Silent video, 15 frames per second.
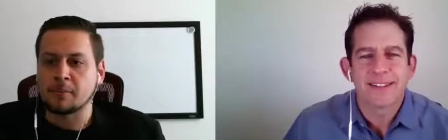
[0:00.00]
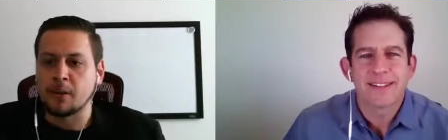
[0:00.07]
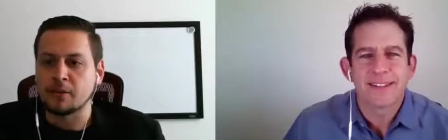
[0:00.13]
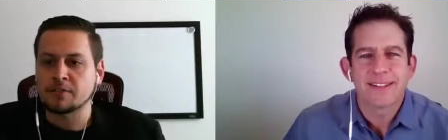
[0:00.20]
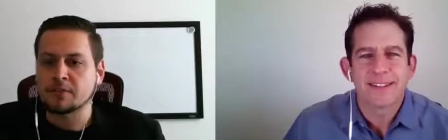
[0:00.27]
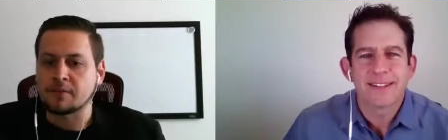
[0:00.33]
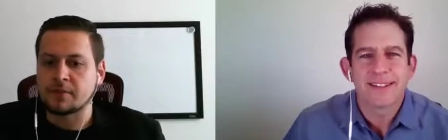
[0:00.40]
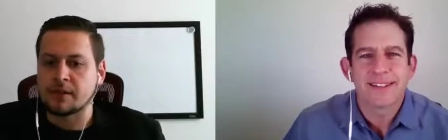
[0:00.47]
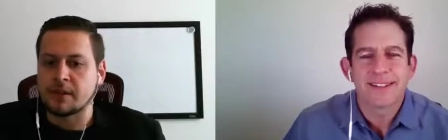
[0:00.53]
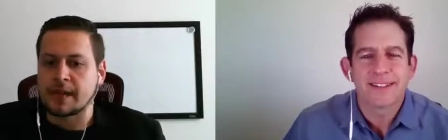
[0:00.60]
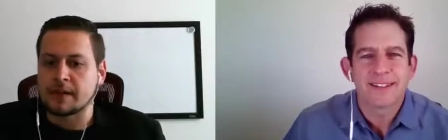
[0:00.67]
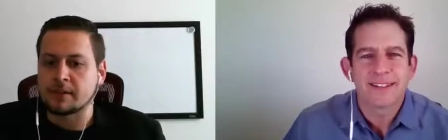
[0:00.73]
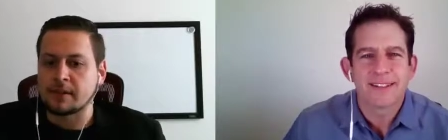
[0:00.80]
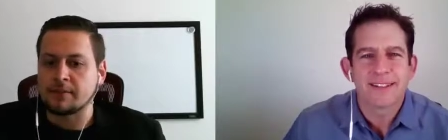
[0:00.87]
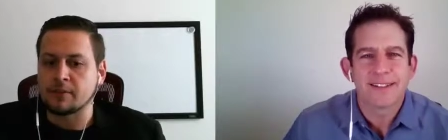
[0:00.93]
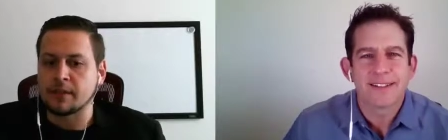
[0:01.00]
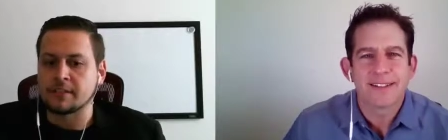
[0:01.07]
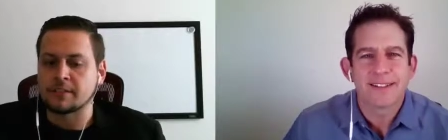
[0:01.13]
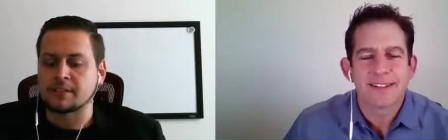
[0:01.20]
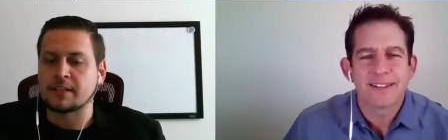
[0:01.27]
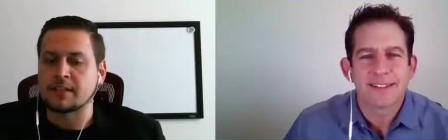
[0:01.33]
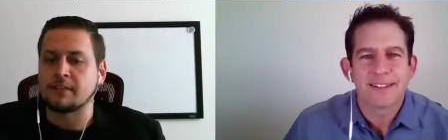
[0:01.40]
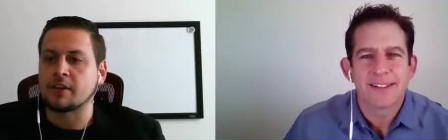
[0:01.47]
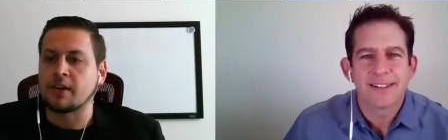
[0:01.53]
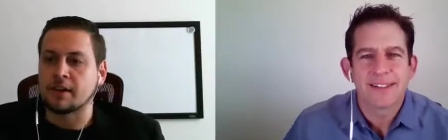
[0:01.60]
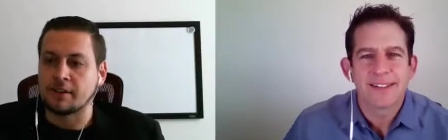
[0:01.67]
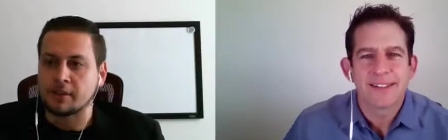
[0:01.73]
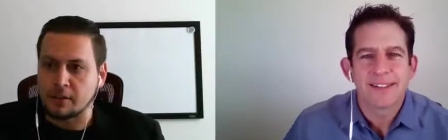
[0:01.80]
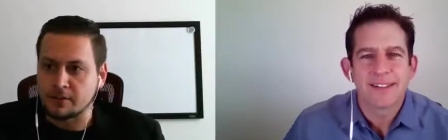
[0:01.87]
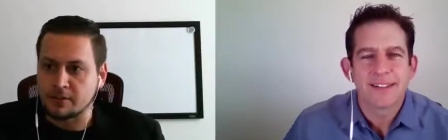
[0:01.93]
Speaker 1: Most of the higher level agents have a lot
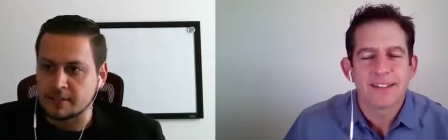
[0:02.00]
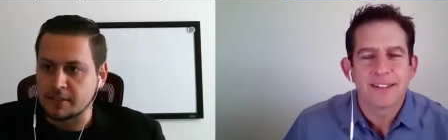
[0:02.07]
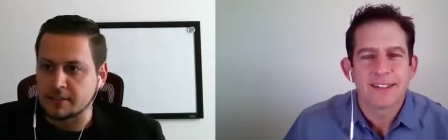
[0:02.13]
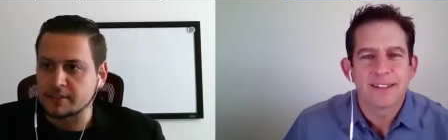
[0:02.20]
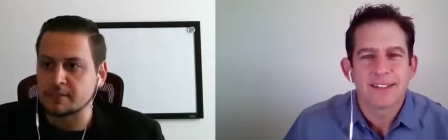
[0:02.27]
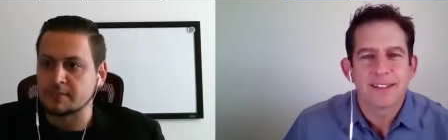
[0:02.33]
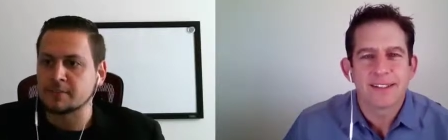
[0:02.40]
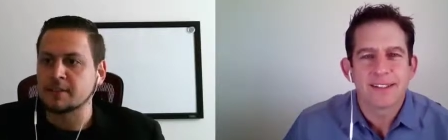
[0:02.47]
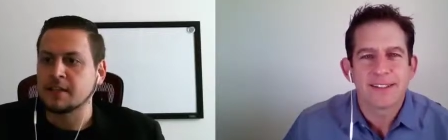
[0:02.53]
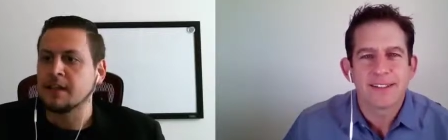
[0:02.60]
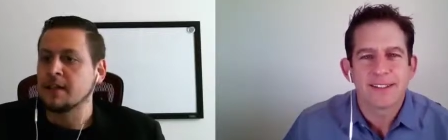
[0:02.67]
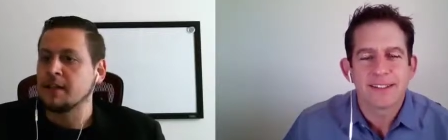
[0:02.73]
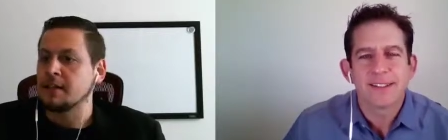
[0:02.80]
of their own systems.